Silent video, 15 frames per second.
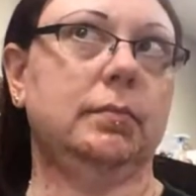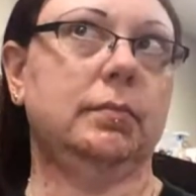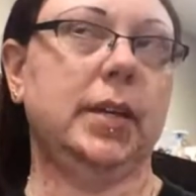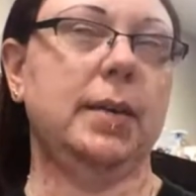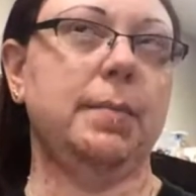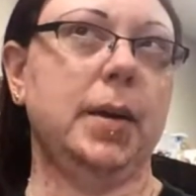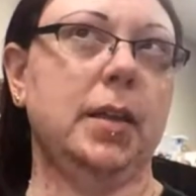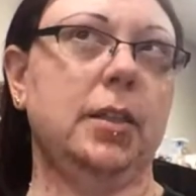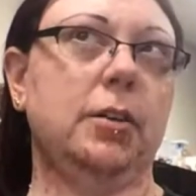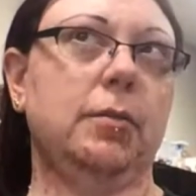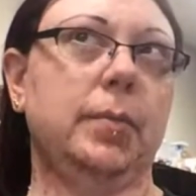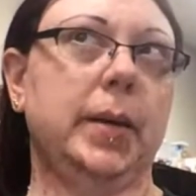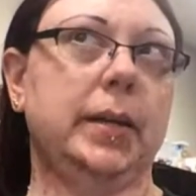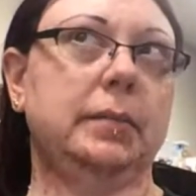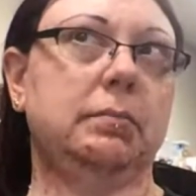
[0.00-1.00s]
can be a little
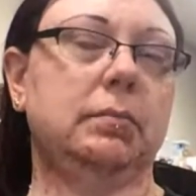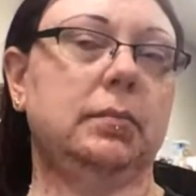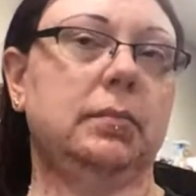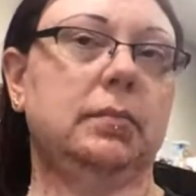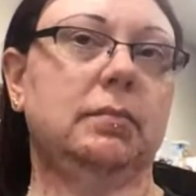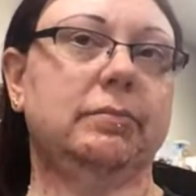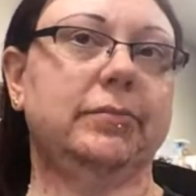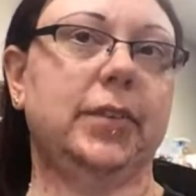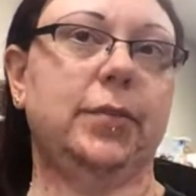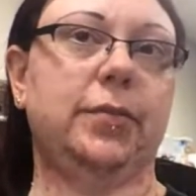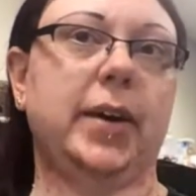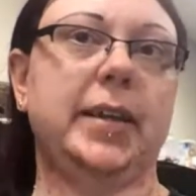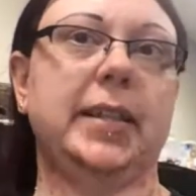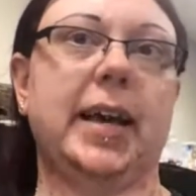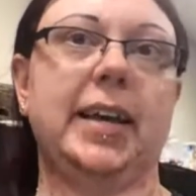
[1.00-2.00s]
bit
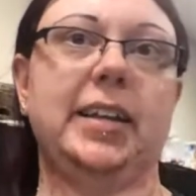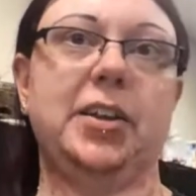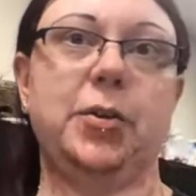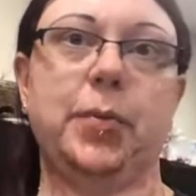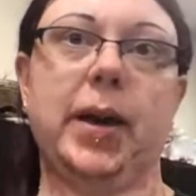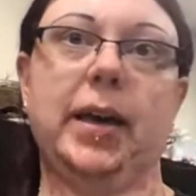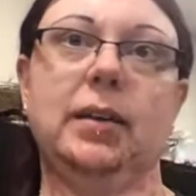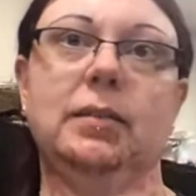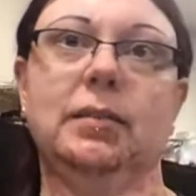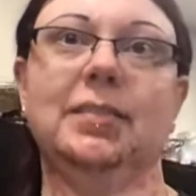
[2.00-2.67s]
fine line in a way.